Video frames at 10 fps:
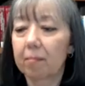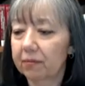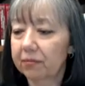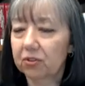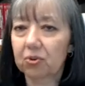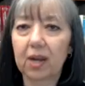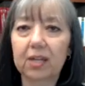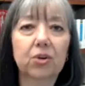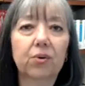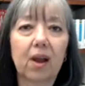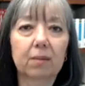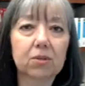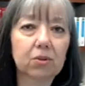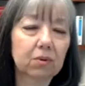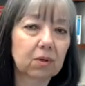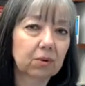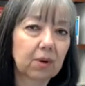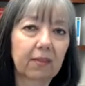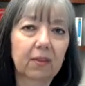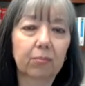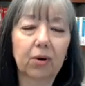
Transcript: But if the derecho comes through and the